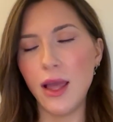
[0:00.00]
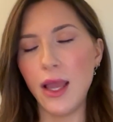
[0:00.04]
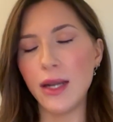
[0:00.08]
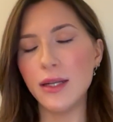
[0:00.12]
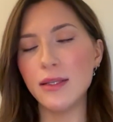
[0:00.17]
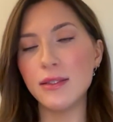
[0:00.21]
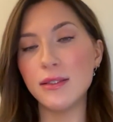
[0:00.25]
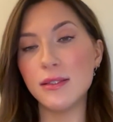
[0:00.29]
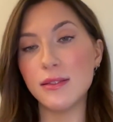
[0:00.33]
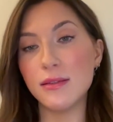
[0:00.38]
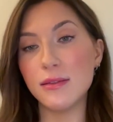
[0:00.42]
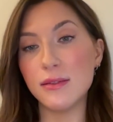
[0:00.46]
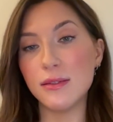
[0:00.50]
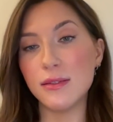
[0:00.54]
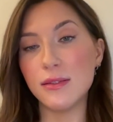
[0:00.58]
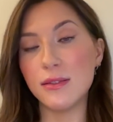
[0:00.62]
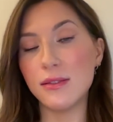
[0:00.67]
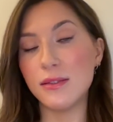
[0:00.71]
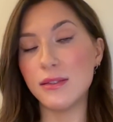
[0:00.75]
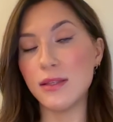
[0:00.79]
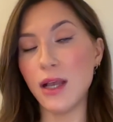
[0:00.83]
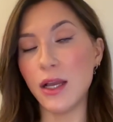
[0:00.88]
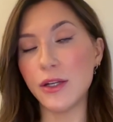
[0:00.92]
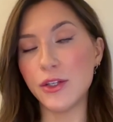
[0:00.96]
That is
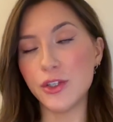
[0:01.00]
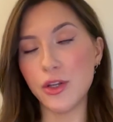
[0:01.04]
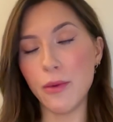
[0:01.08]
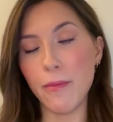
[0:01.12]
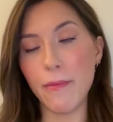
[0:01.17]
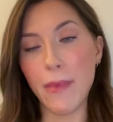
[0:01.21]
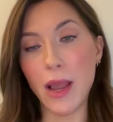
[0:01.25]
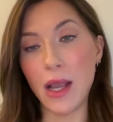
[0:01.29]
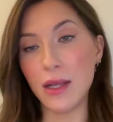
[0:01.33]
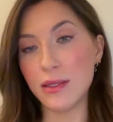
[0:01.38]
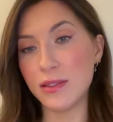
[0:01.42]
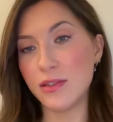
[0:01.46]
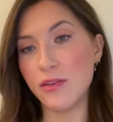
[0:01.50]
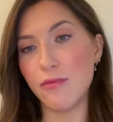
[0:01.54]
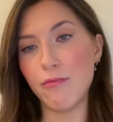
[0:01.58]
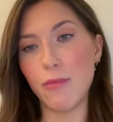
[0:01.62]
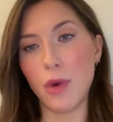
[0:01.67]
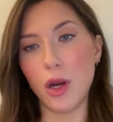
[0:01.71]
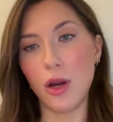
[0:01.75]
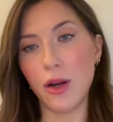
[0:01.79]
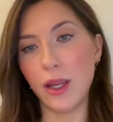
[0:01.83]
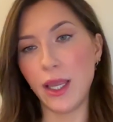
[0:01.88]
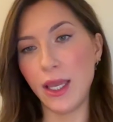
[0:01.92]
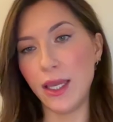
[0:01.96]
such a massive
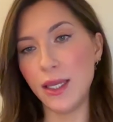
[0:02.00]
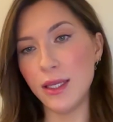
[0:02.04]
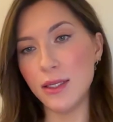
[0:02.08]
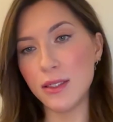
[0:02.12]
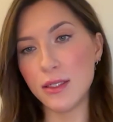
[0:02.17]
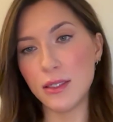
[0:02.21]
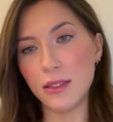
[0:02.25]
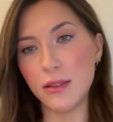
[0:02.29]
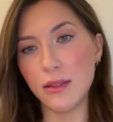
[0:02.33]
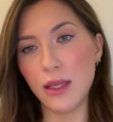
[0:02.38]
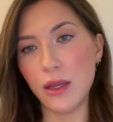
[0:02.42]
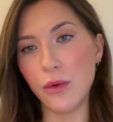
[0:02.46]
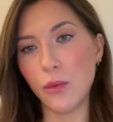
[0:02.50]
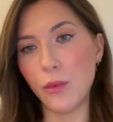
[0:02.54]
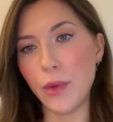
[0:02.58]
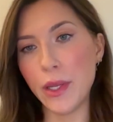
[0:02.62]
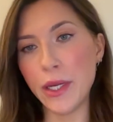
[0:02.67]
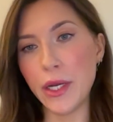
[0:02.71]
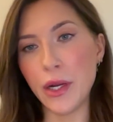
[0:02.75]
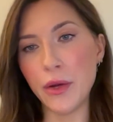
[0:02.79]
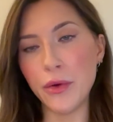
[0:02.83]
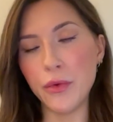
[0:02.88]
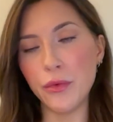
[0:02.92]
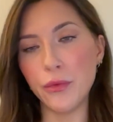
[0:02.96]
market that we
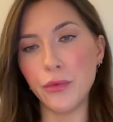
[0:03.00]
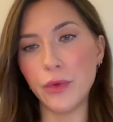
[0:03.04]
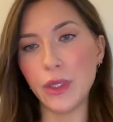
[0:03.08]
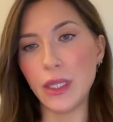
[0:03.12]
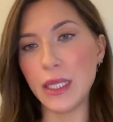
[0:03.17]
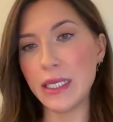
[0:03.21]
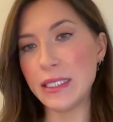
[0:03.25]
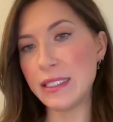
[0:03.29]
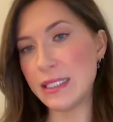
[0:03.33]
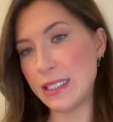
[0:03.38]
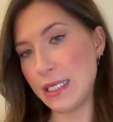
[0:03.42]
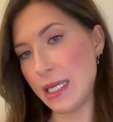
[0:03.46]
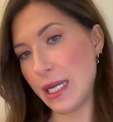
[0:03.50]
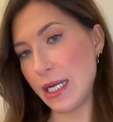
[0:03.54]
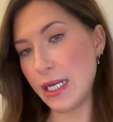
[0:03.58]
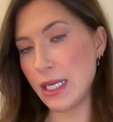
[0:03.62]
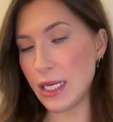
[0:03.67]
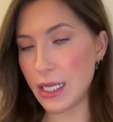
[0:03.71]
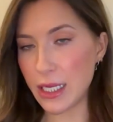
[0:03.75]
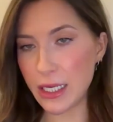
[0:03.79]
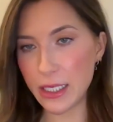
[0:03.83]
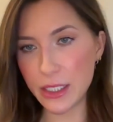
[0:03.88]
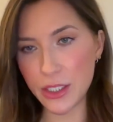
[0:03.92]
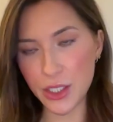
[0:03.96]
don't really see a
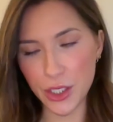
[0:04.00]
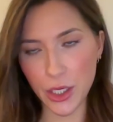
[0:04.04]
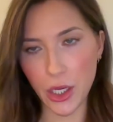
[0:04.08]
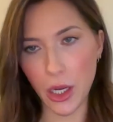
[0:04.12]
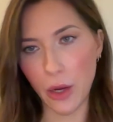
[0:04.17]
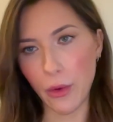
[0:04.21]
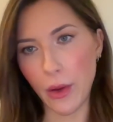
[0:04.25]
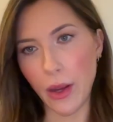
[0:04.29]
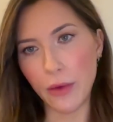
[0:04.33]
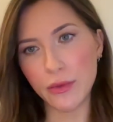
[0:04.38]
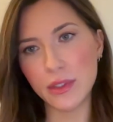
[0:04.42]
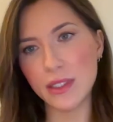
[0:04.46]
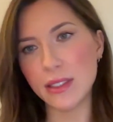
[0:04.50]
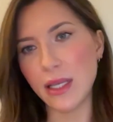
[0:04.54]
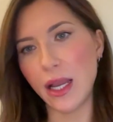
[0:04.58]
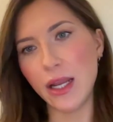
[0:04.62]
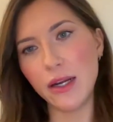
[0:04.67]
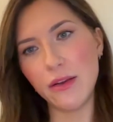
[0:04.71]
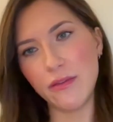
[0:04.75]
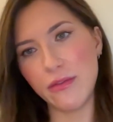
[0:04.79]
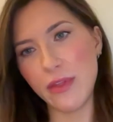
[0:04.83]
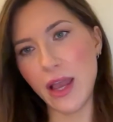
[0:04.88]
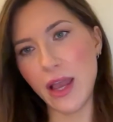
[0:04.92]
need to go outside of